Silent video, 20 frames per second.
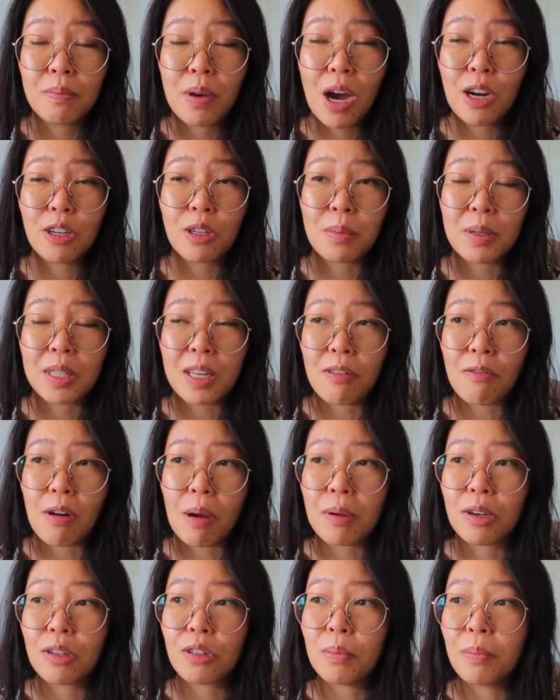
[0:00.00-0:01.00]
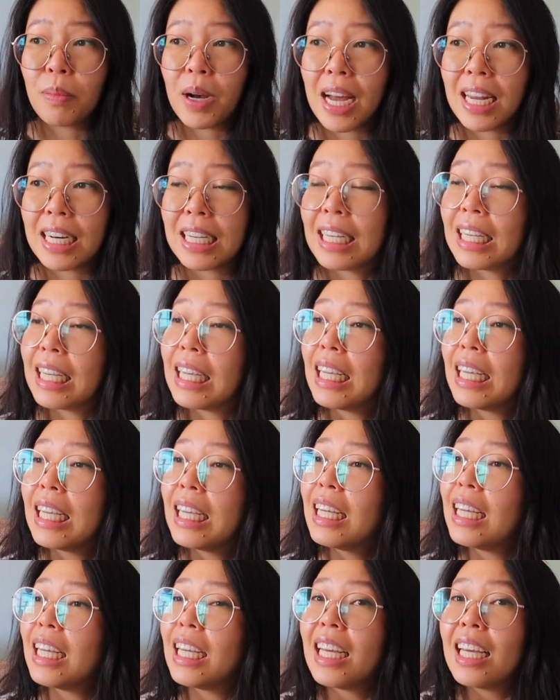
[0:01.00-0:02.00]
100% rubbish, but
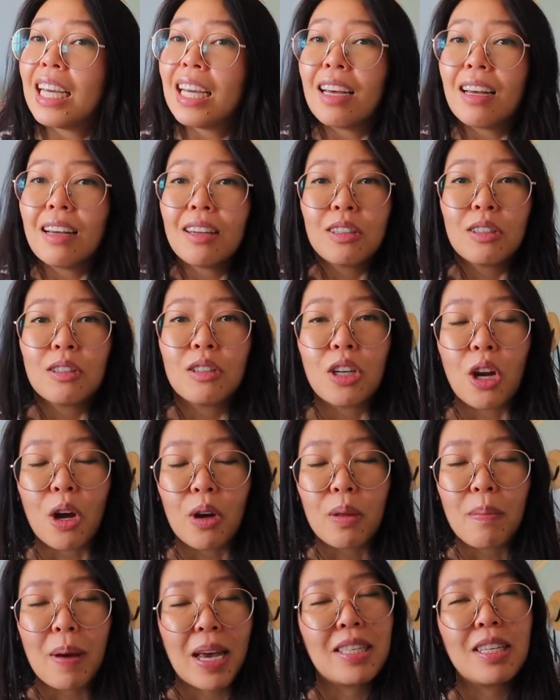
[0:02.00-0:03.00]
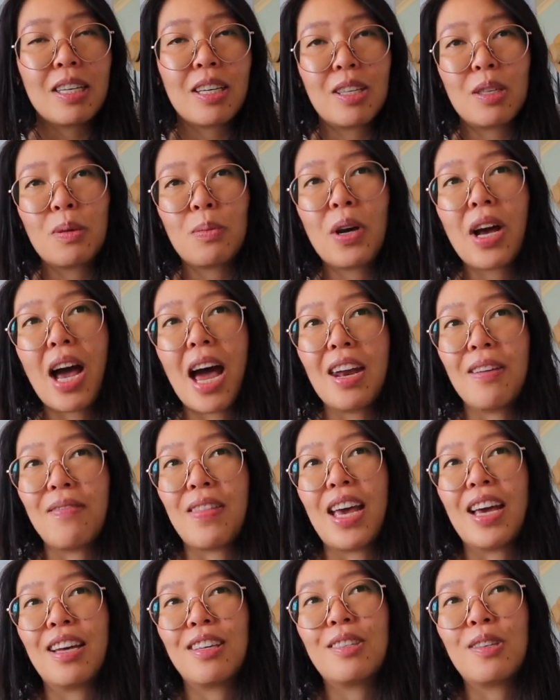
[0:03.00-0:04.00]
you know, the basics were kind
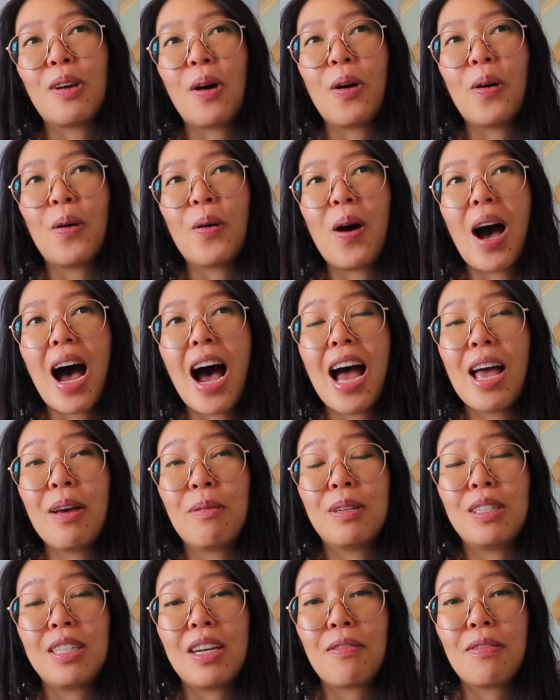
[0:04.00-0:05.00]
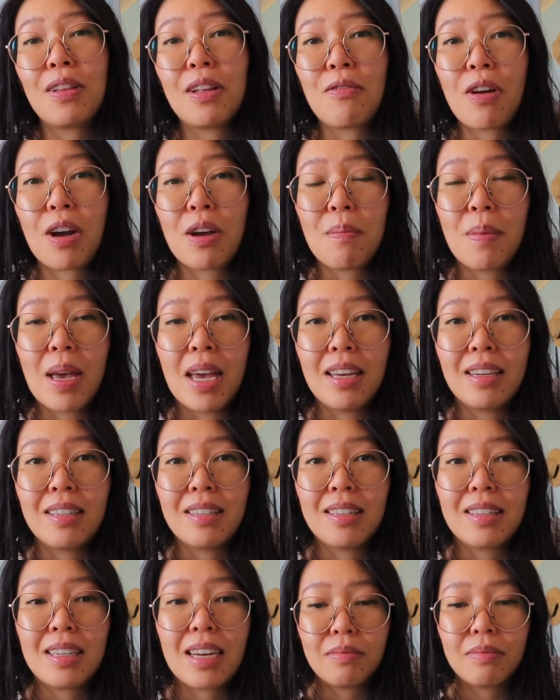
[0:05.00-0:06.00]
of there. So I would definitely
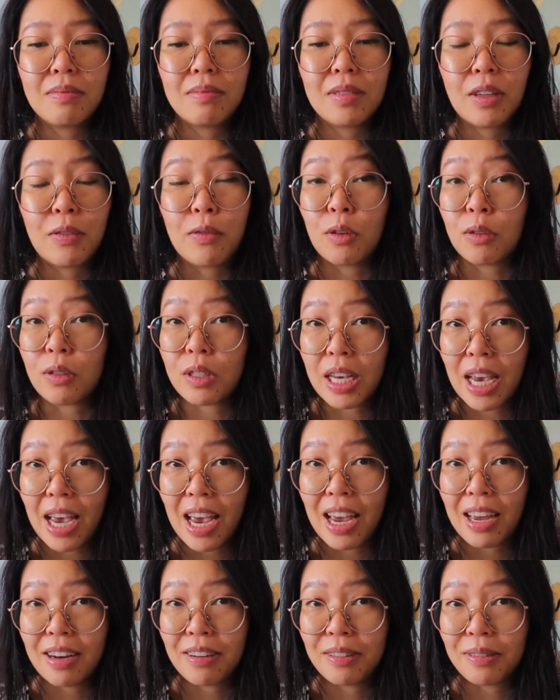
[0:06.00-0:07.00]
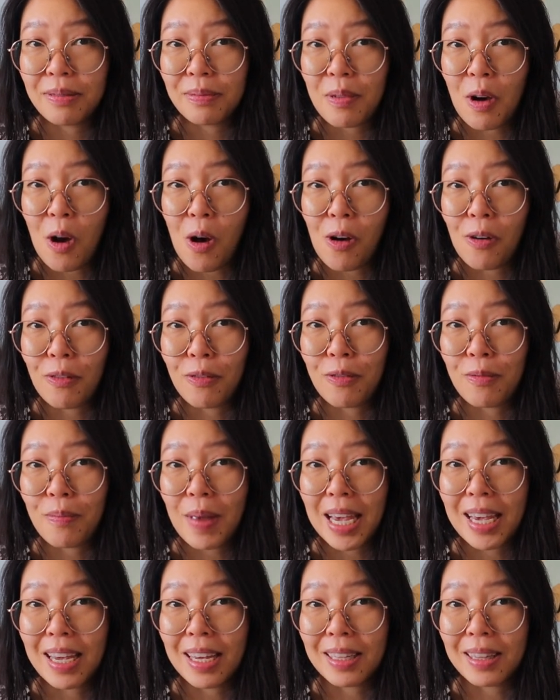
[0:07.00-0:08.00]
recommend, if you're scared of
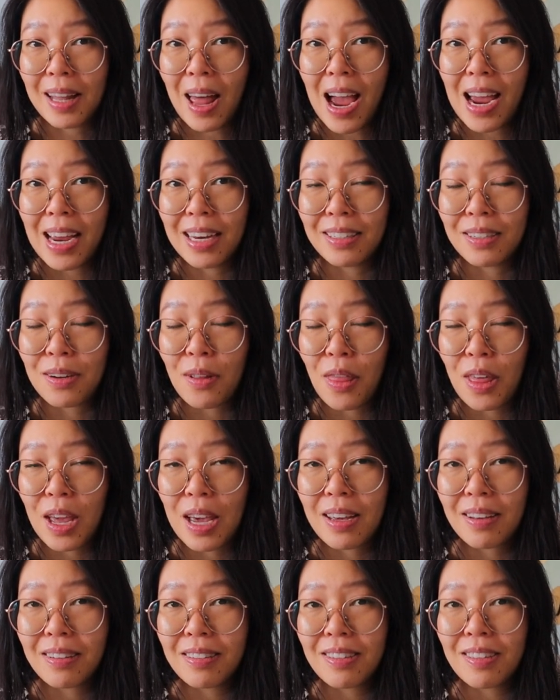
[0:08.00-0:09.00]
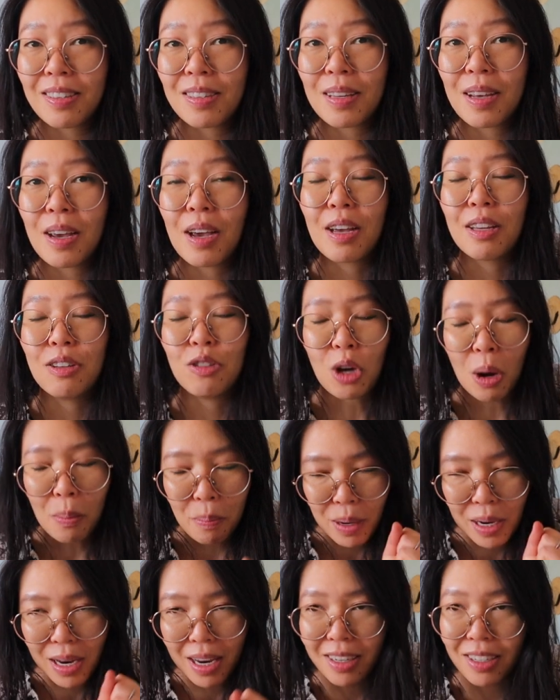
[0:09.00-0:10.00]
making lined things,
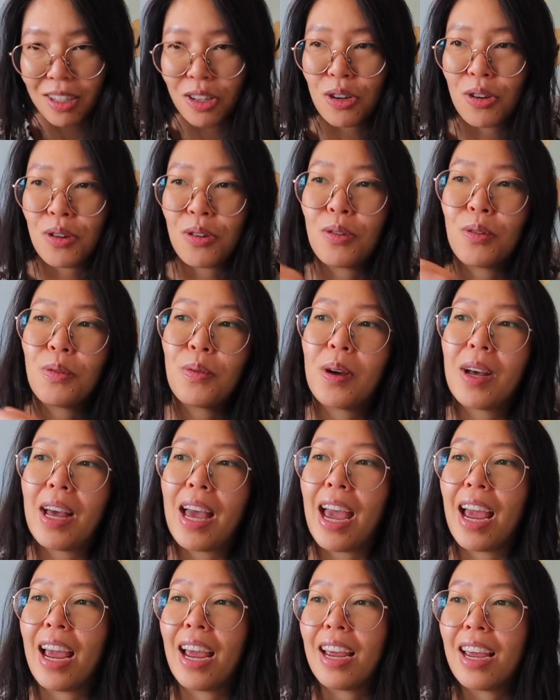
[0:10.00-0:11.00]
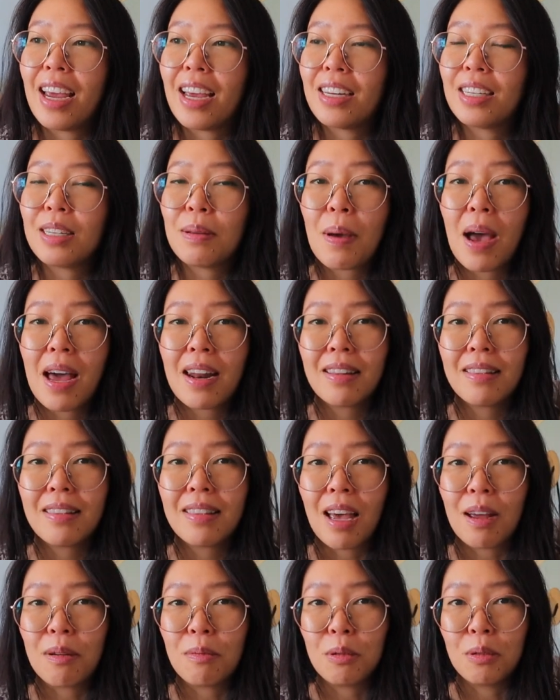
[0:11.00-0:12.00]
jumping into an indie
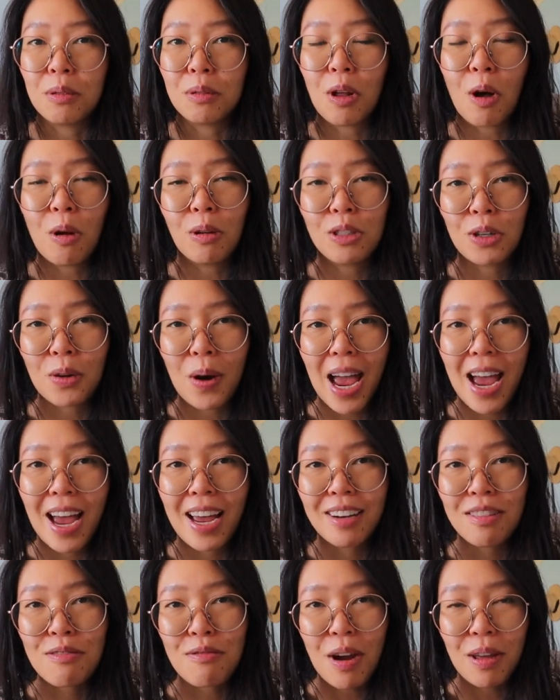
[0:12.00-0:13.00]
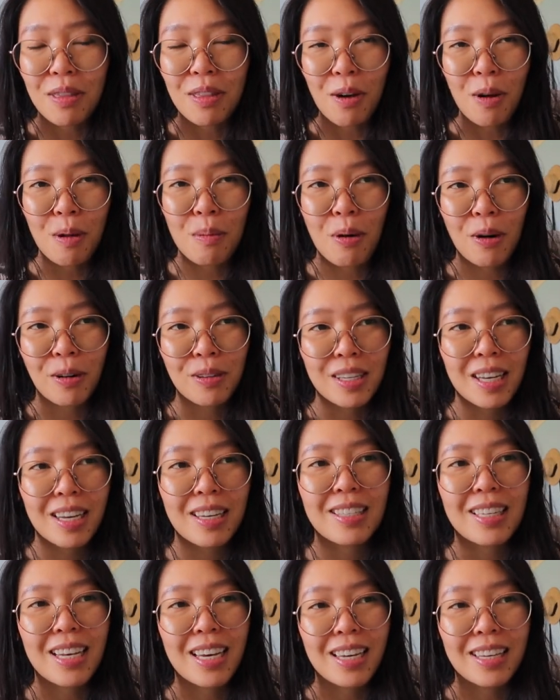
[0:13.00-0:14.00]
pattern that will hold your hand throughout the whole
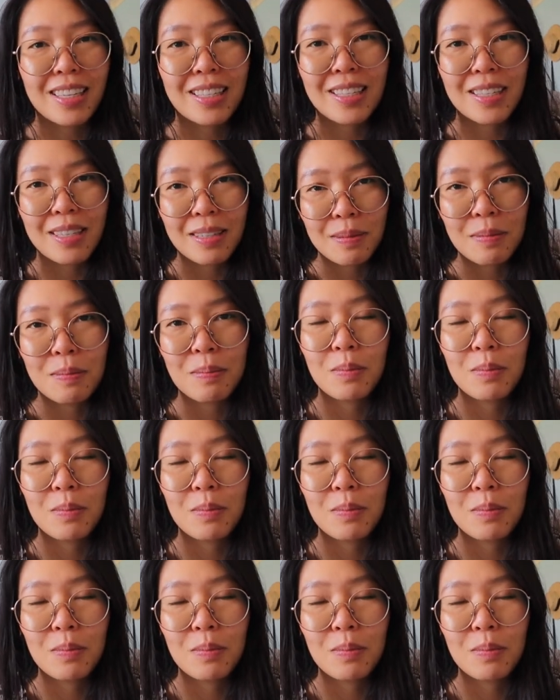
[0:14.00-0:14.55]
process is